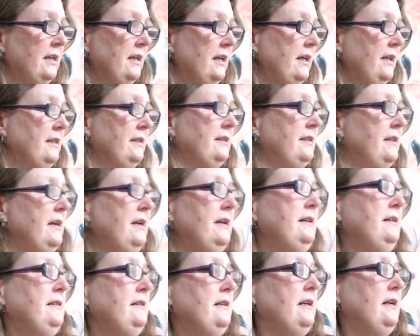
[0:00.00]
And
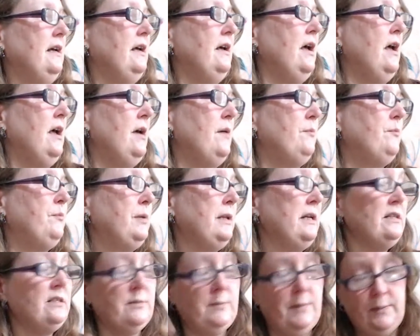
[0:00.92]
then
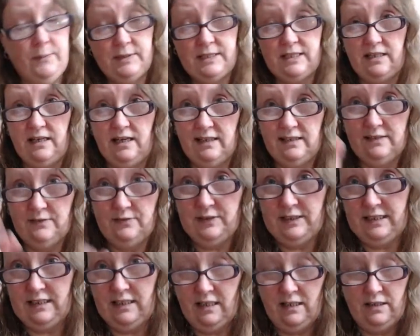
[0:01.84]
please remember to like the
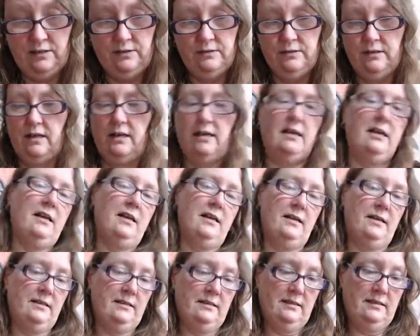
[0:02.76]
video
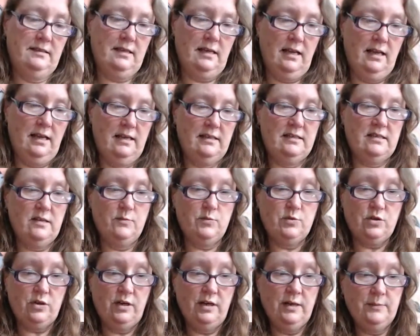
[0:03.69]
and
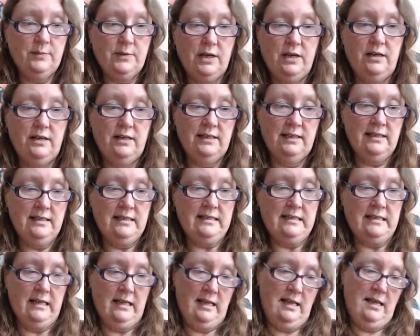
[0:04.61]
subscribe,
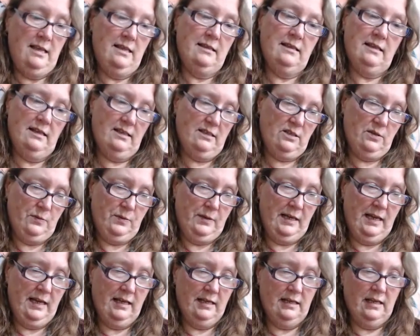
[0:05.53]
guys. That's
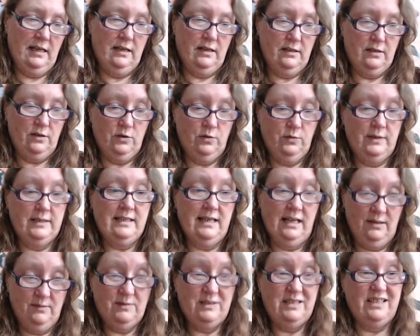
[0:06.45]
always
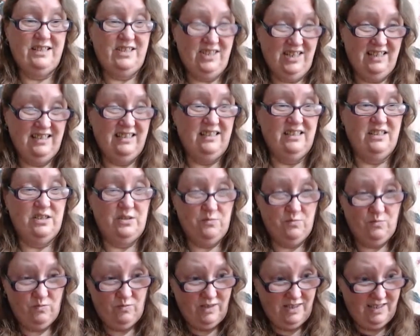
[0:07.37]
helps the channel as
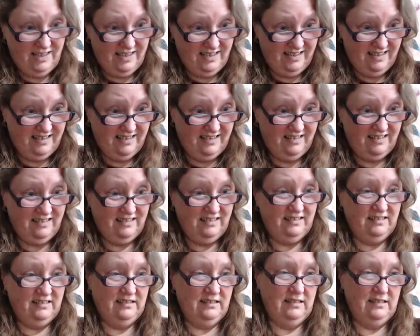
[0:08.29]
well.